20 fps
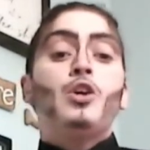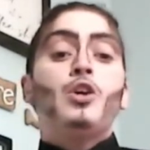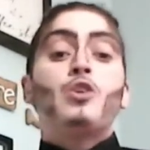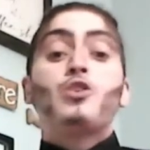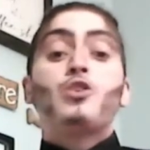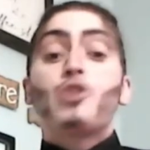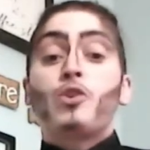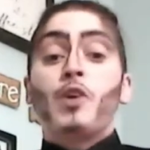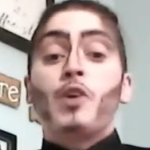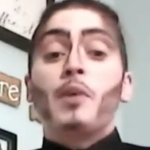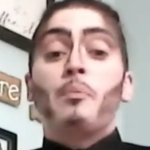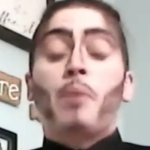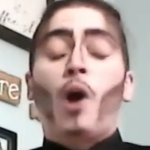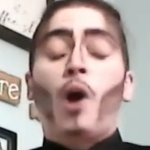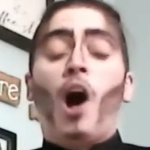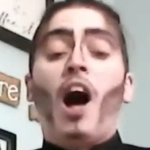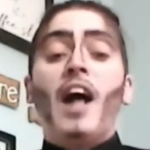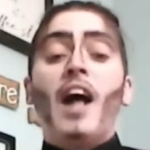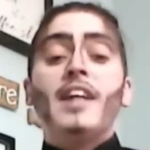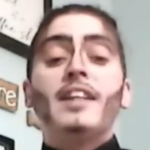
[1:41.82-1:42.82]
During
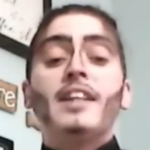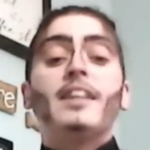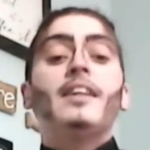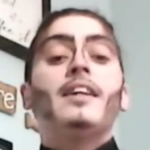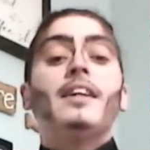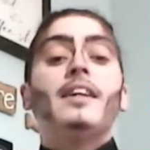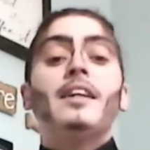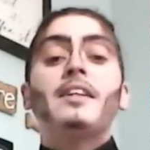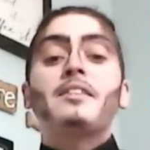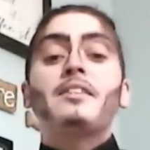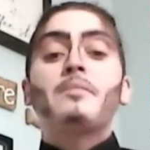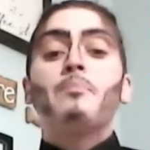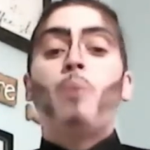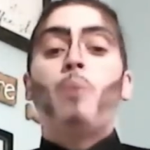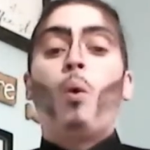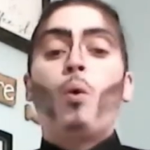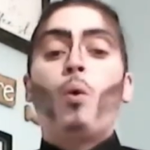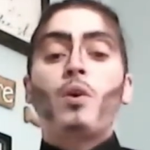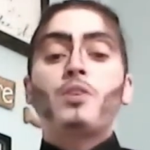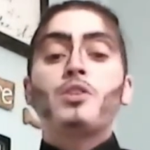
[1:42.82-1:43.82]
Pride, it is
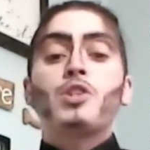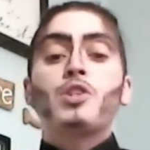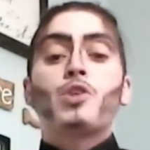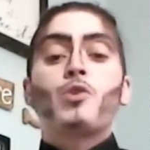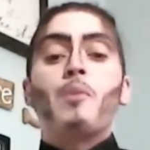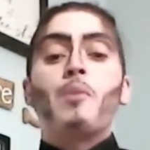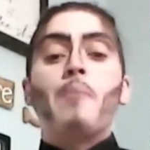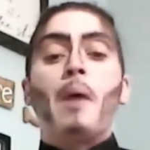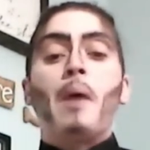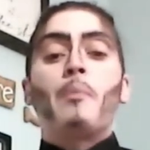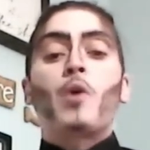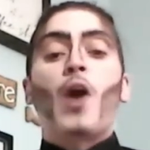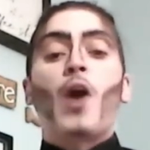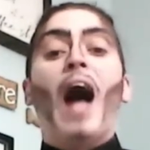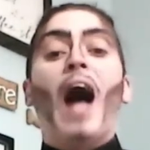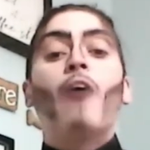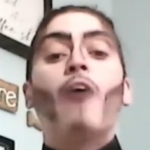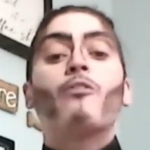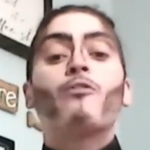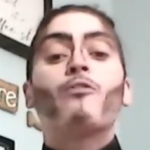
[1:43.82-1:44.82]
important to remember
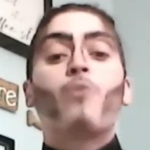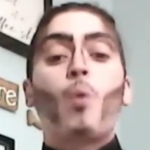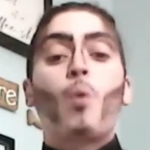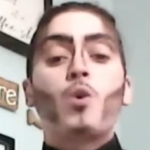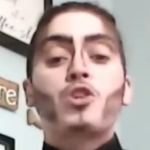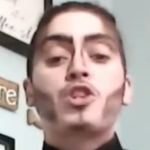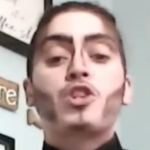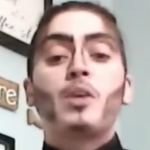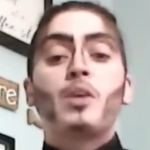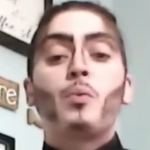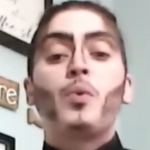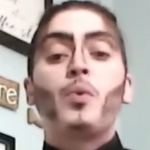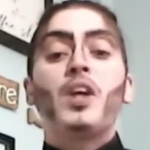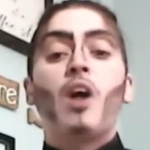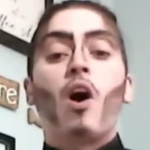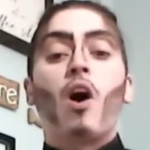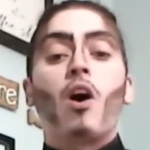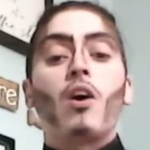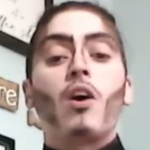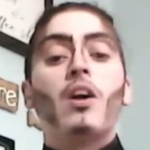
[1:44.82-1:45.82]
how fortunate we
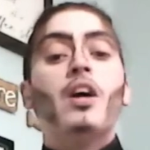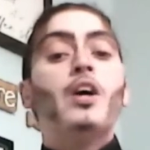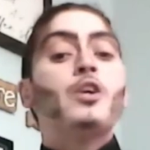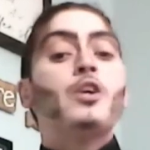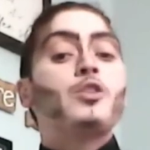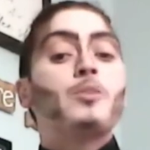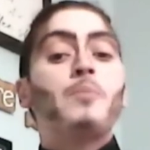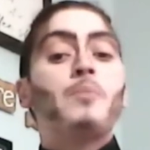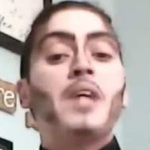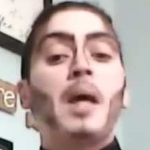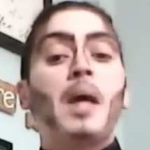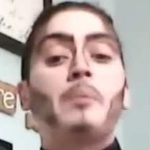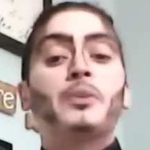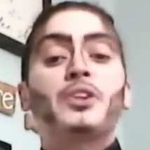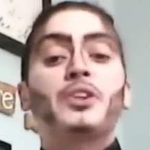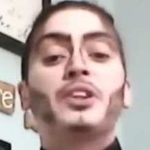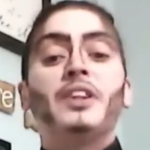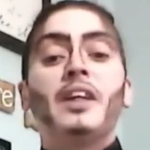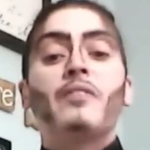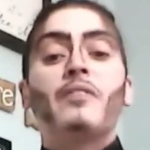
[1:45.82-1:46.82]
are to be able
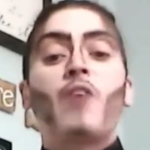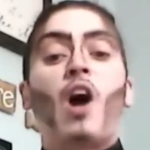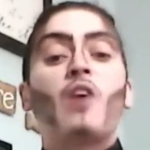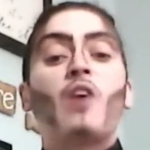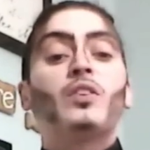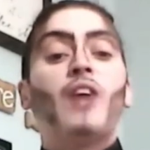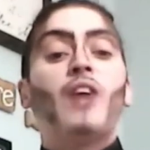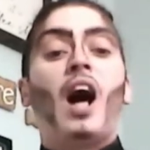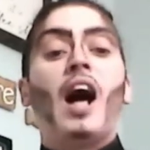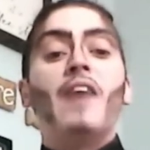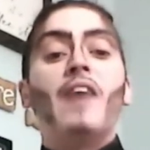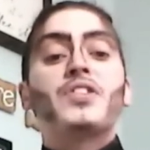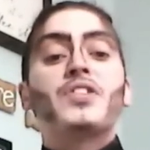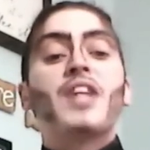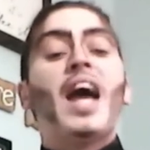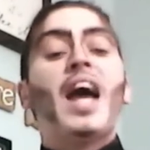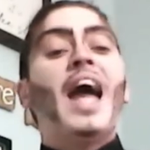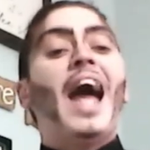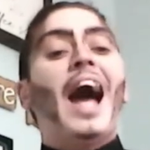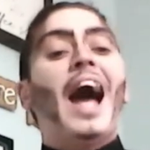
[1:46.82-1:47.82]
to live our
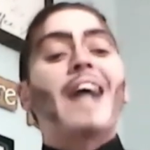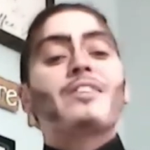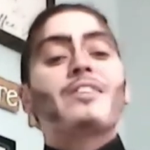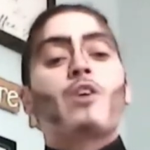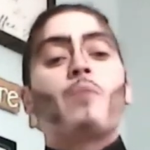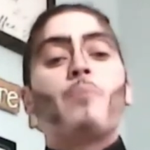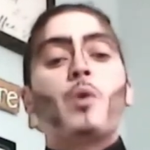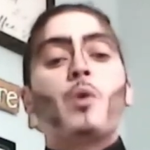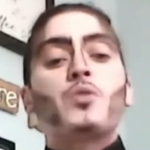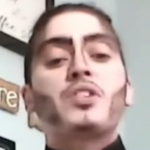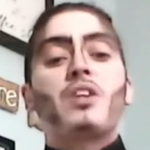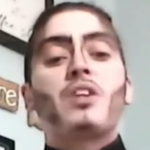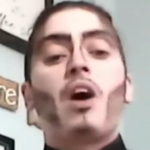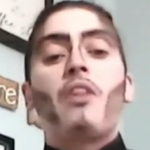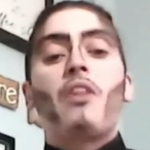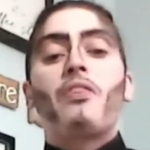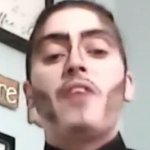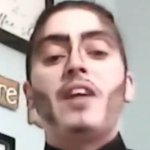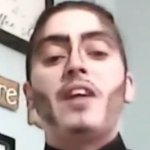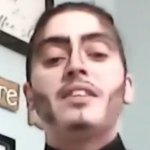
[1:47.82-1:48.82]
lives as our most
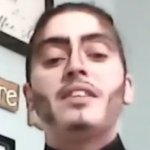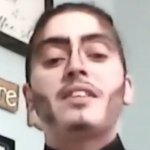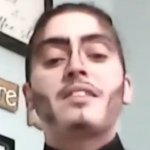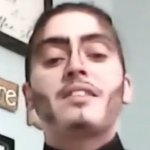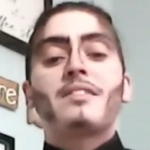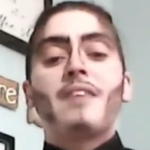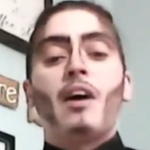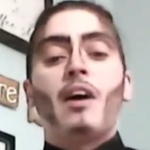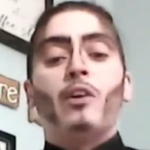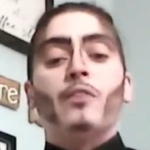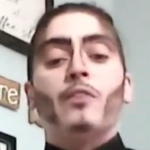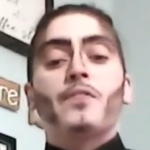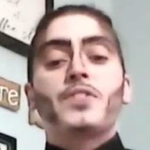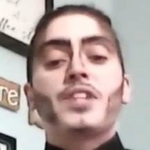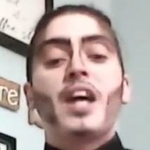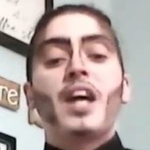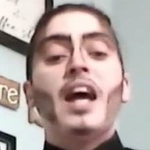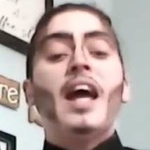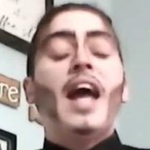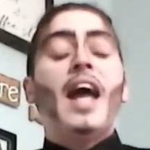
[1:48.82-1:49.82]
authentic
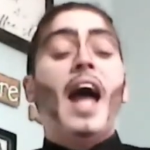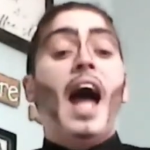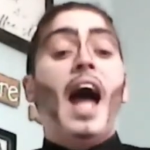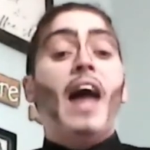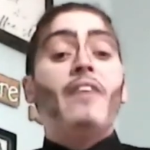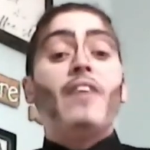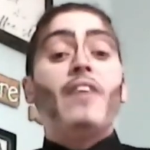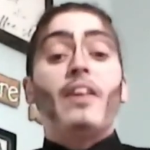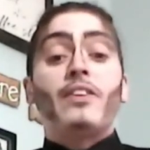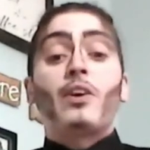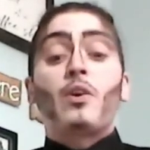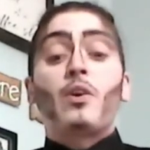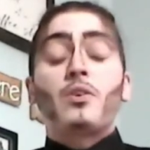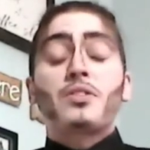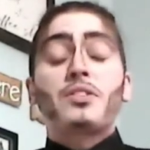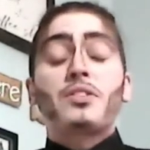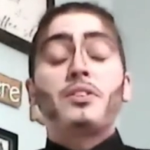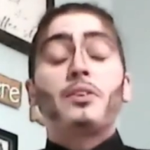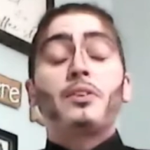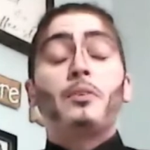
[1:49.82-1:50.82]
selves, and that there are
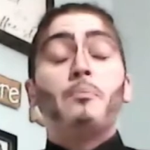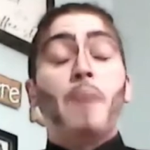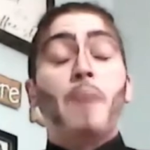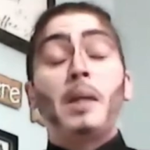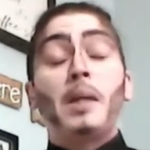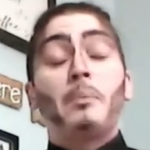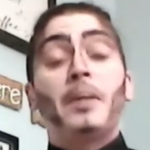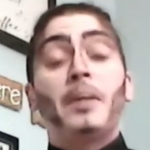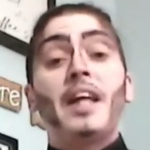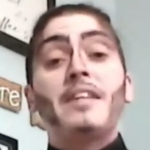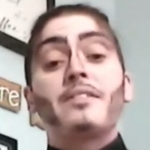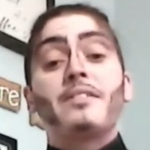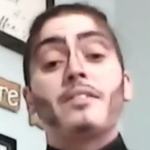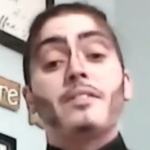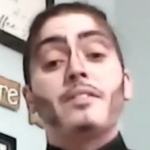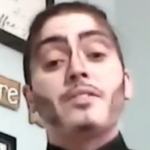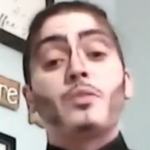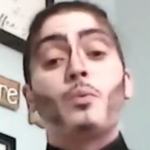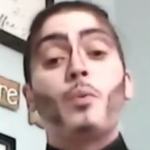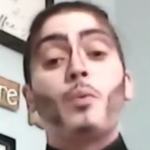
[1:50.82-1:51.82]
still many
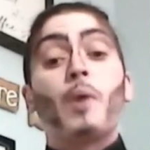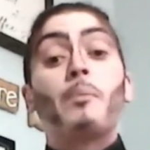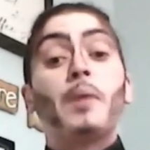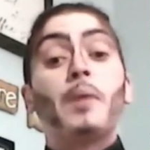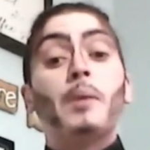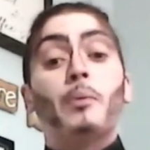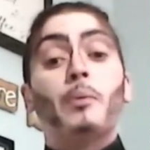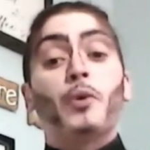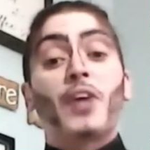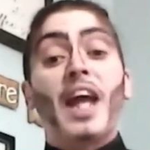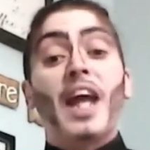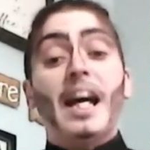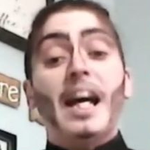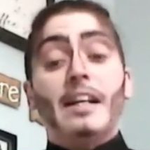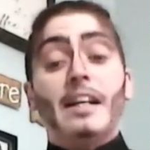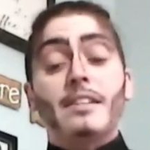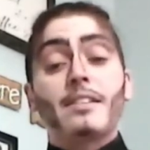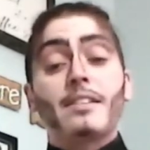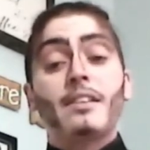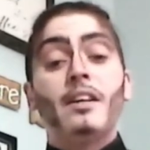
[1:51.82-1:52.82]
places where people
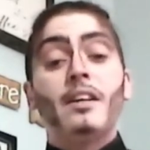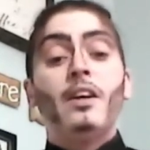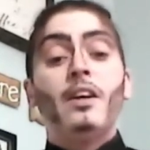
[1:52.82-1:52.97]
can't.